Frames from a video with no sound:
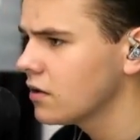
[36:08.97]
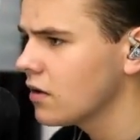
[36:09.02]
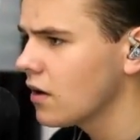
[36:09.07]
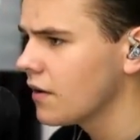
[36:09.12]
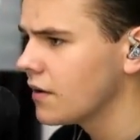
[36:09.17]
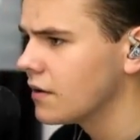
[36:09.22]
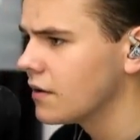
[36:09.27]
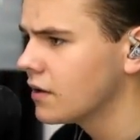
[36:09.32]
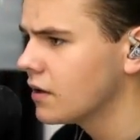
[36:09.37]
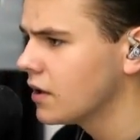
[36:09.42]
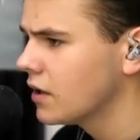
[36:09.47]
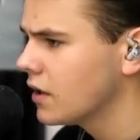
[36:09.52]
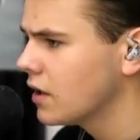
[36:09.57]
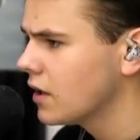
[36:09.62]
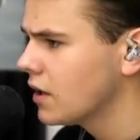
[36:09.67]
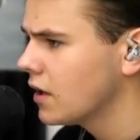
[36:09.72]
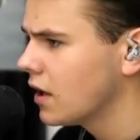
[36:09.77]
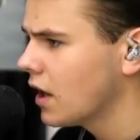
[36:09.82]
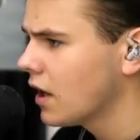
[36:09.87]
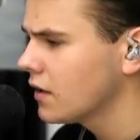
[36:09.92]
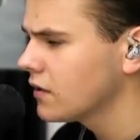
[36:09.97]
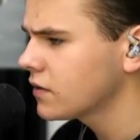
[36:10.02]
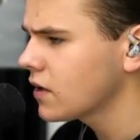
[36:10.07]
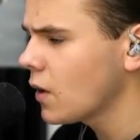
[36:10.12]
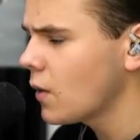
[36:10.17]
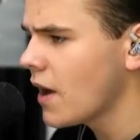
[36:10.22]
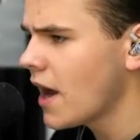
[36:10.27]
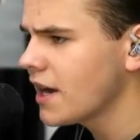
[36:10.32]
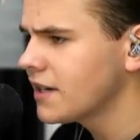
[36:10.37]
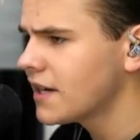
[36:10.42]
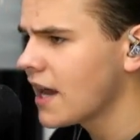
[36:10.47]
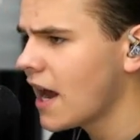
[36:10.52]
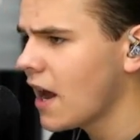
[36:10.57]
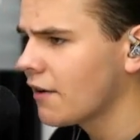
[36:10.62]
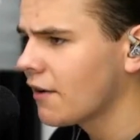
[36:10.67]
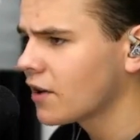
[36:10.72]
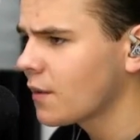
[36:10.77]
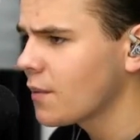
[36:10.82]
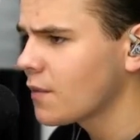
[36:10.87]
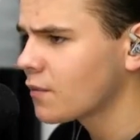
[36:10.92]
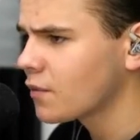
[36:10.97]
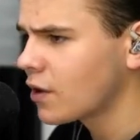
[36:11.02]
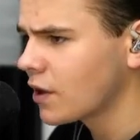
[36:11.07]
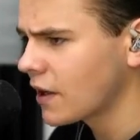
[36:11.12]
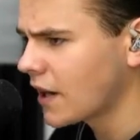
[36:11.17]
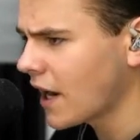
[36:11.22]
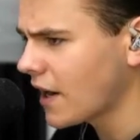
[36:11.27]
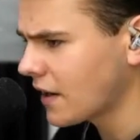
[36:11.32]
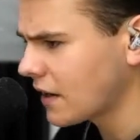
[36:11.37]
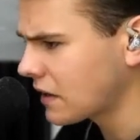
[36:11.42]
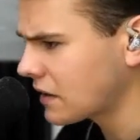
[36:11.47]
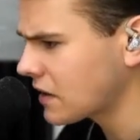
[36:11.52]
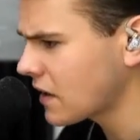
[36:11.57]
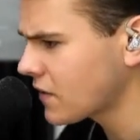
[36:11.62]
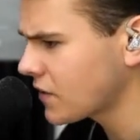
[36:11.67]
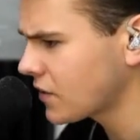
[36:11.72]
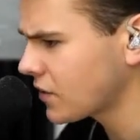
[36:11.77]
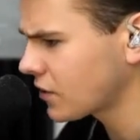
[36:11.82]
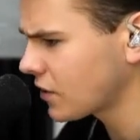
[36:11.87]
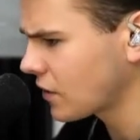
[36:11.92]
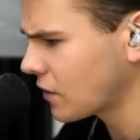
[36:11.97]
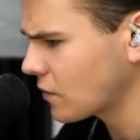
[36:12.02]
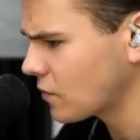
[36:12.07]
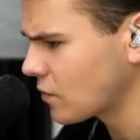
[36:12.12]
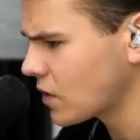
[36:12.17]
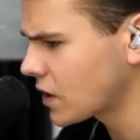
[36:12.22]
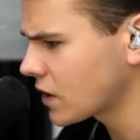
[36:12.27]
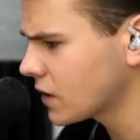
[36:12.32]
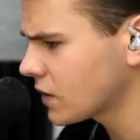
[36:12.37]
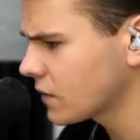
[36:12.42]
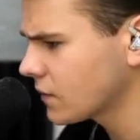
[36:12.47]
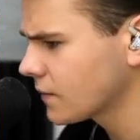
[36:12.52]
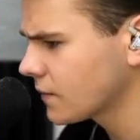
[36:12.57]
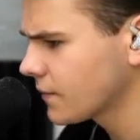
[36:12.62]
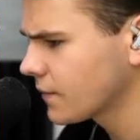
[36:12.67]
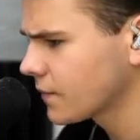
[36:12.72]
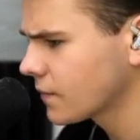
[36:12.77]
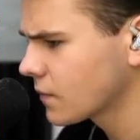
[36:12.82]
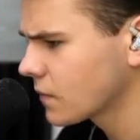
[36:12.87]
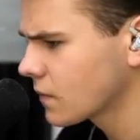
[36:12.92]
Good. Let's go ahead now and come in for our landing. See how this is going to work.